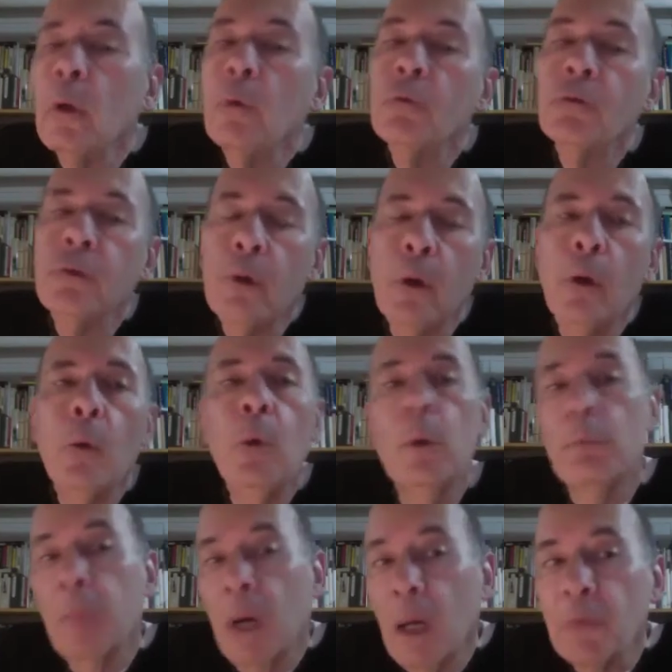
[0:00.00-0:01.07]
So when
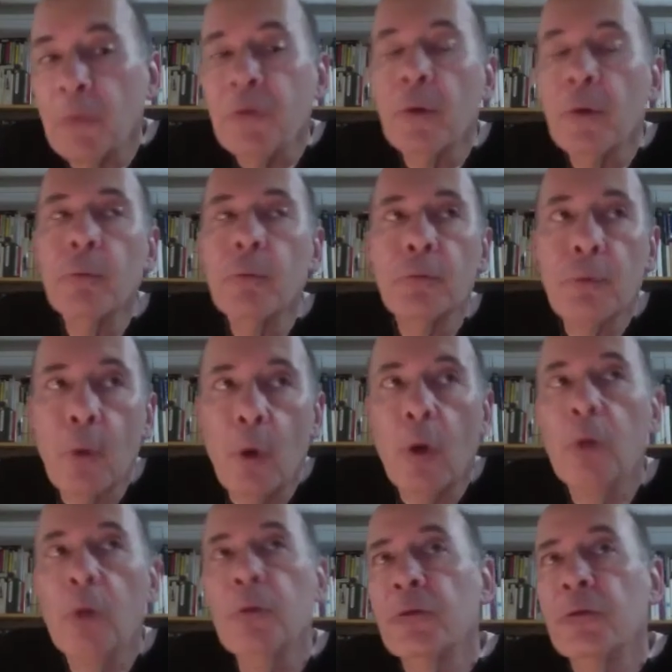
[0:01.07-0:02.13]
Bob Silvers
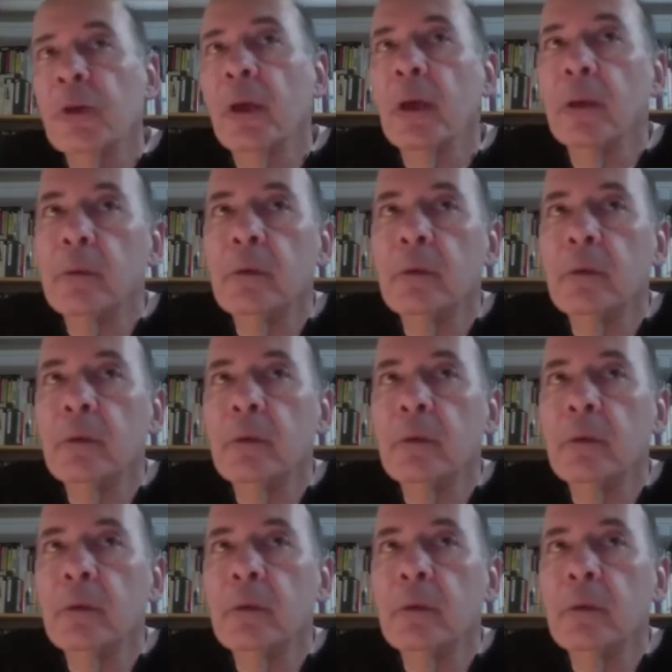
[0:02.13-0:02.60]
called and said,